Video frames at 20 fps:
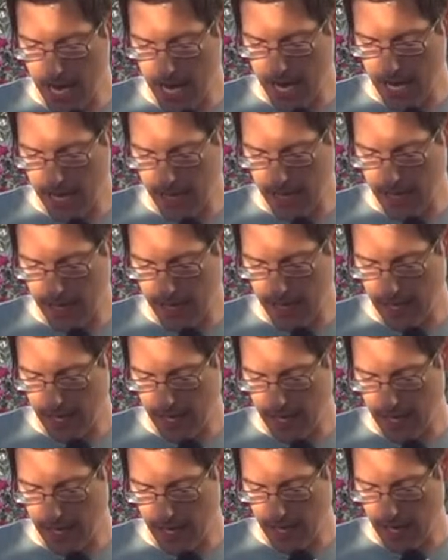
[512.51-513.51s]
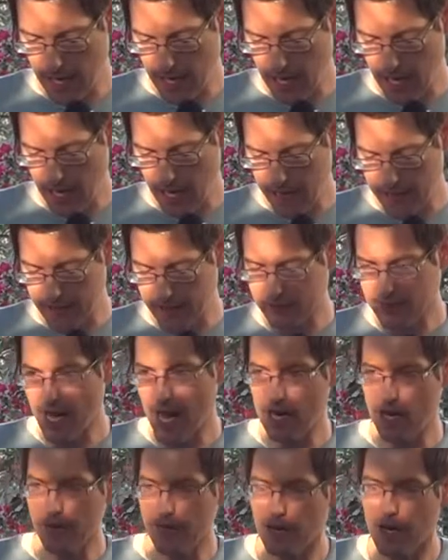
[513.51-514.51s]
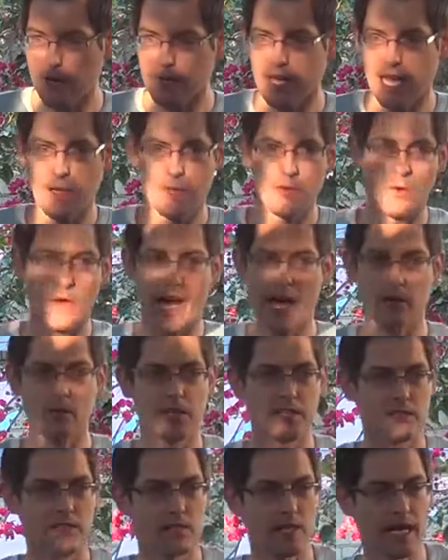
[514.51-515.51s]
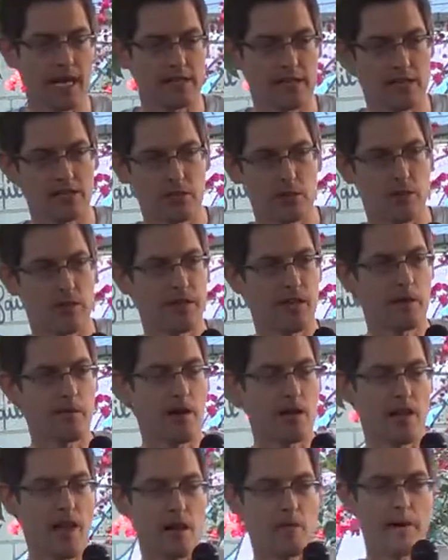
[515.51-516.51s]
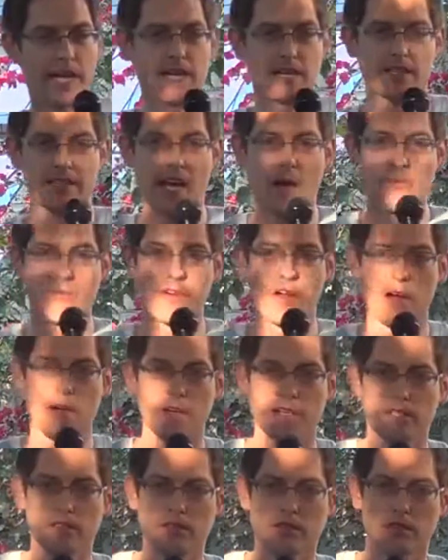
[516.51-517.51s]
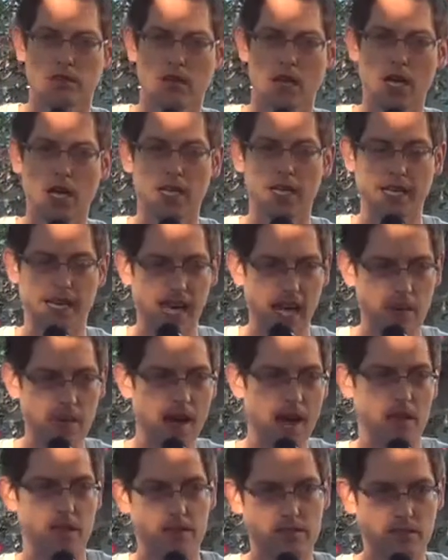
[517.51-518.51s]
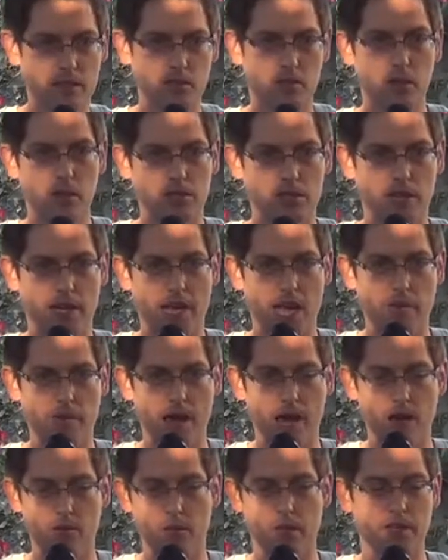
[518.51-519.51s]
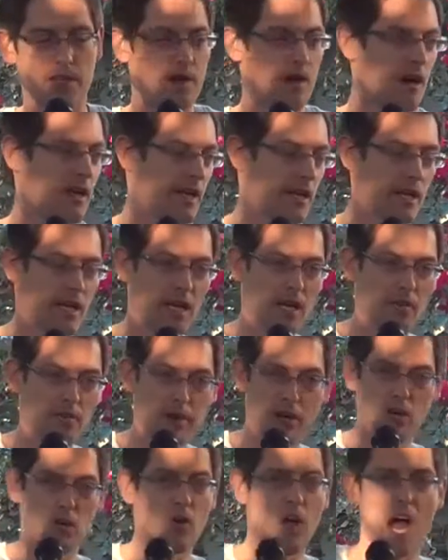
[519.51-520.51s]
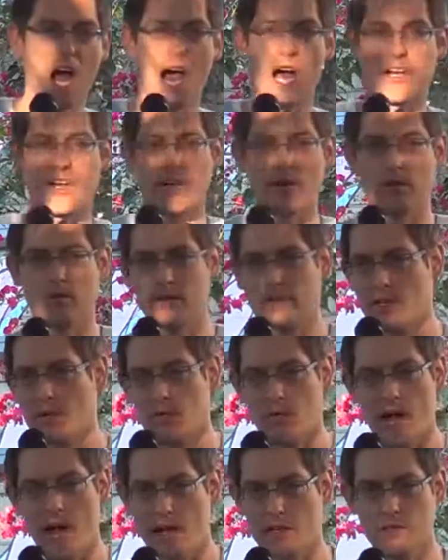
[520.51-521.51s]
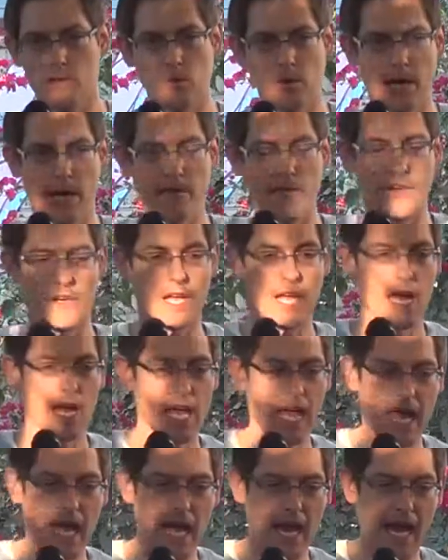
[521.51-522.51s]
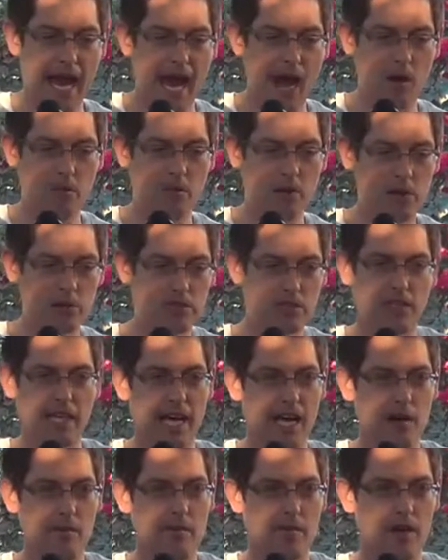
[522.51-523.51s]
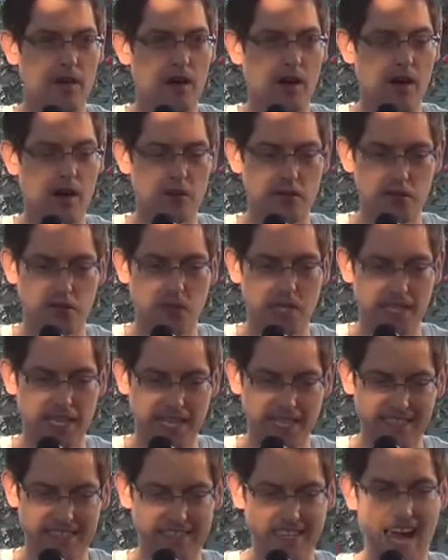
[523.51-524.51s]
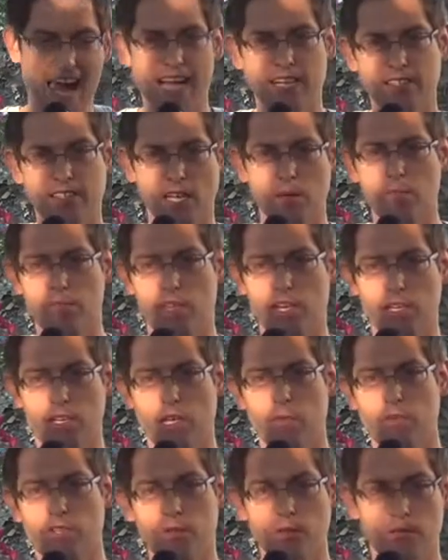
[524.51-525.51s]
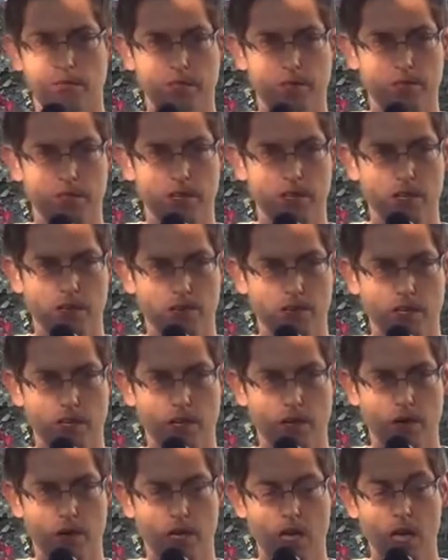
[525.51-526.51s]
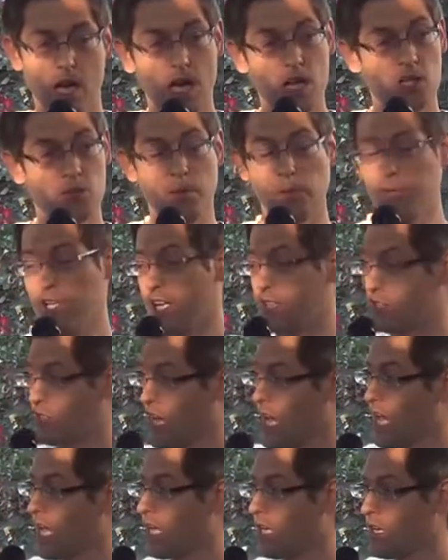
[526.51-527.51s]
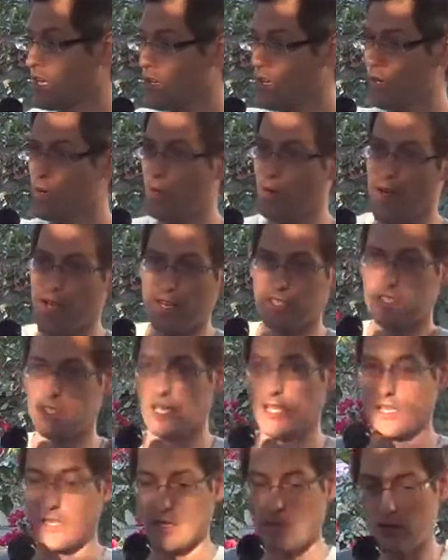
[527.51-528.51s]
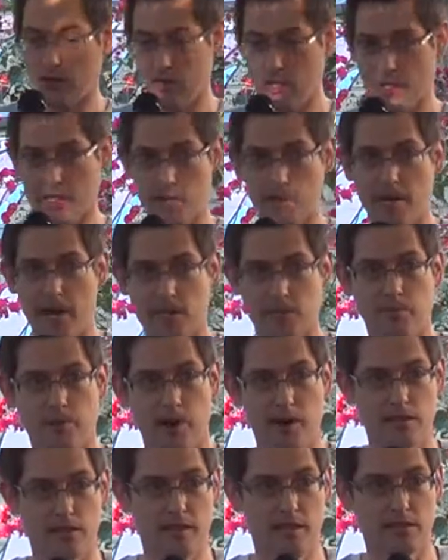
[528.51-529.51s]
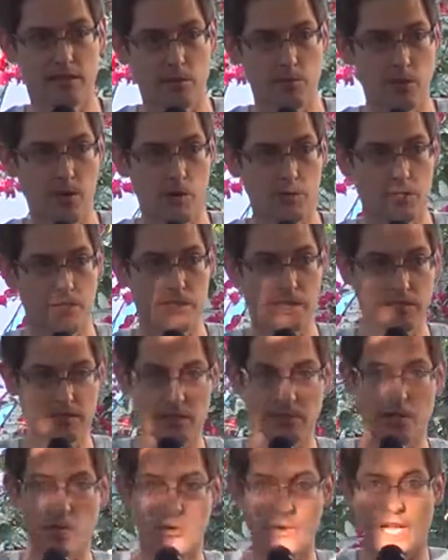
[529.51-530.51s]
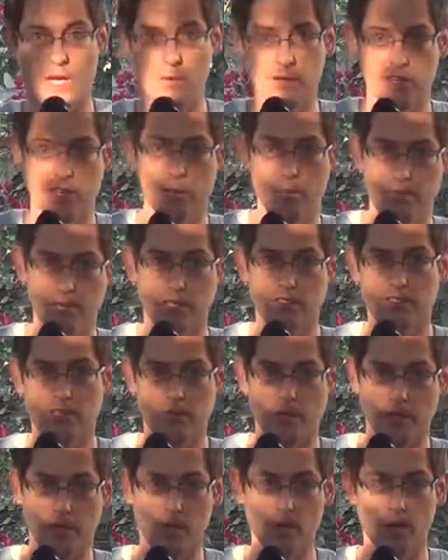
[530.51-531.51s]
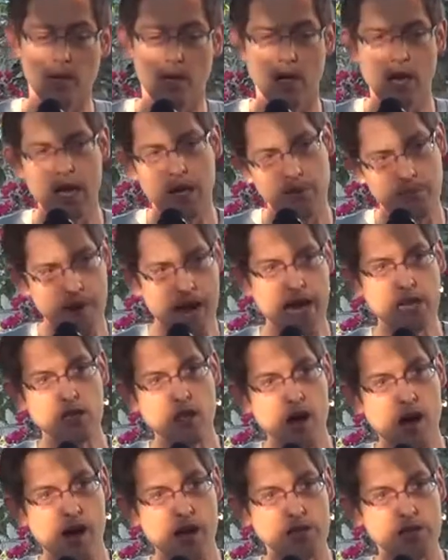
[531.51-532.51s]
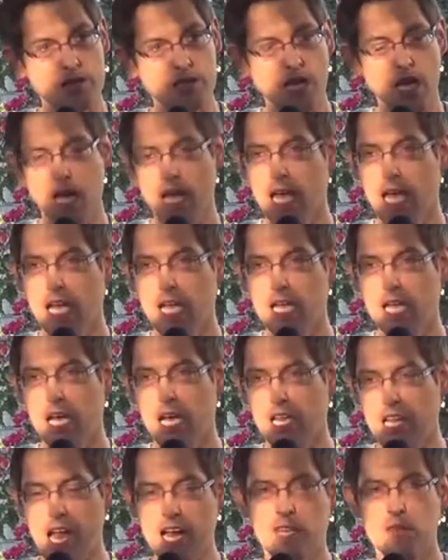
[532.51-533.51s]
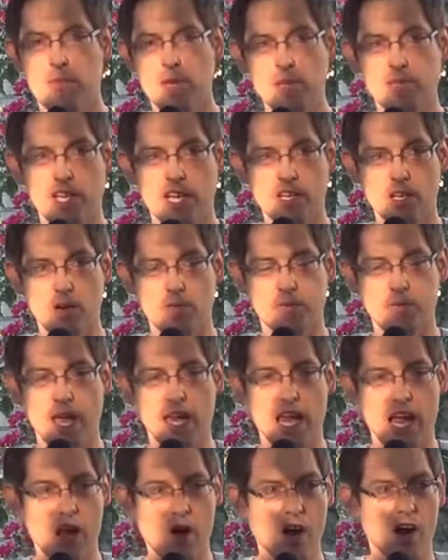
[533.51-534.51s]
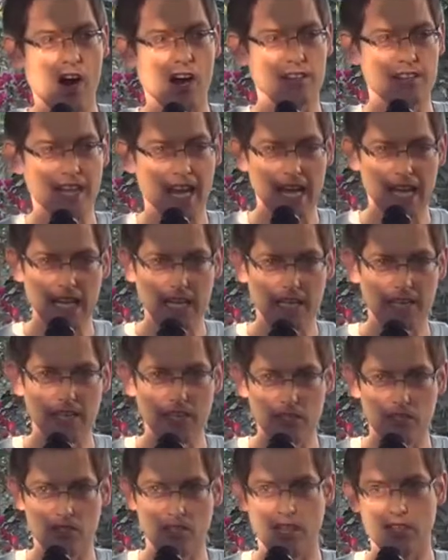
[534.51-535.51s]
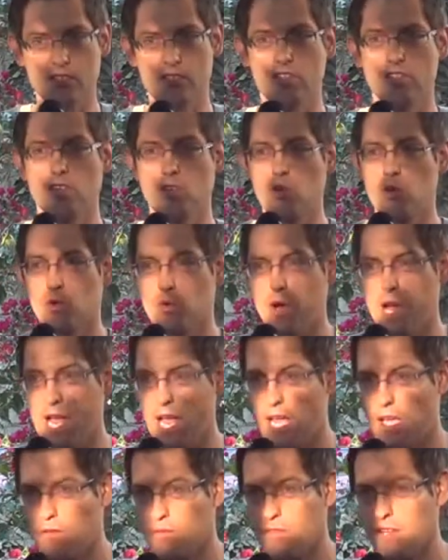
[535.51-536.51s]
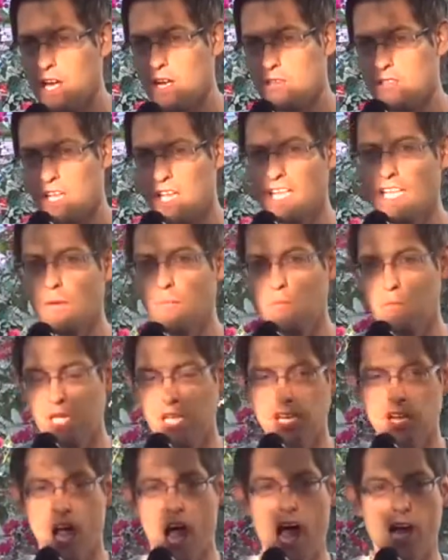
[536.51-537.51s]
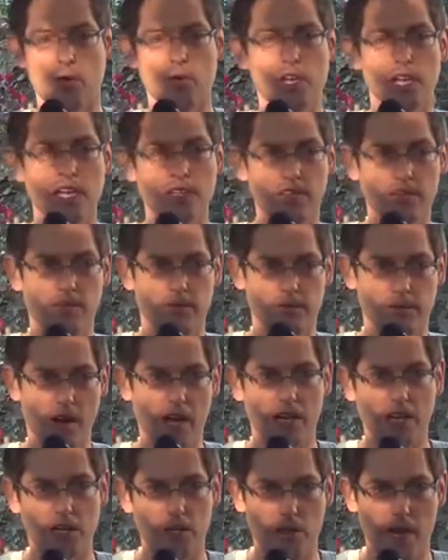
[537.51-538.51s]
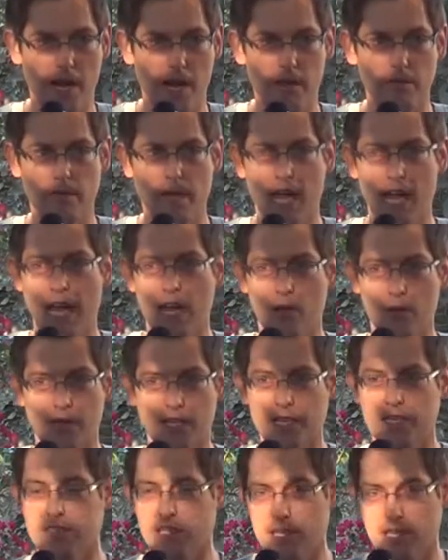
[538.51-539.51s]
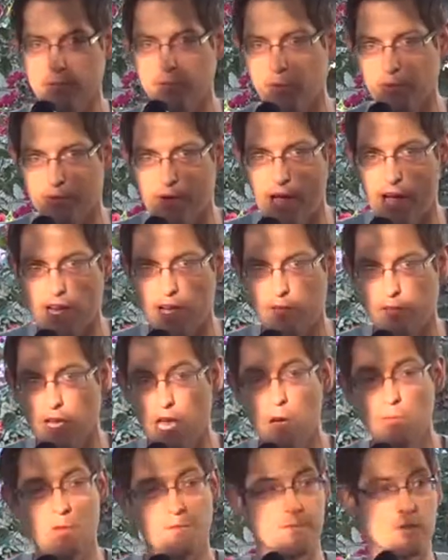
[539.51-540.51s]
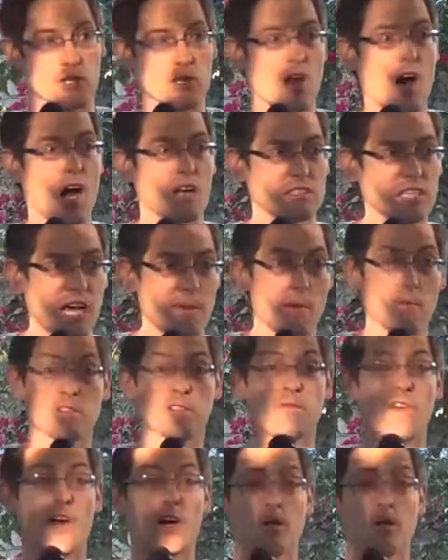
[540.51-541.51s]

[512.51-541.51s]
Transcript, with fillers: and this kind of um, came to a head recently. I, I started to think about a lot of my contemporaries that came out of the subculture I came out of, what do you call it, punk rock or you know radical, whatever, and how most of them are doing the exact same thing they were doing 15 years ago. There's people like Shane who actually took the best parts of that subculture and did something great with it and built something cool. By and large, a lot of the people I know from that era are taking this shit to the grave. They are taking mediocrity to the fucking grave, and I don't think that's anything to be proud of. But for a long time, I was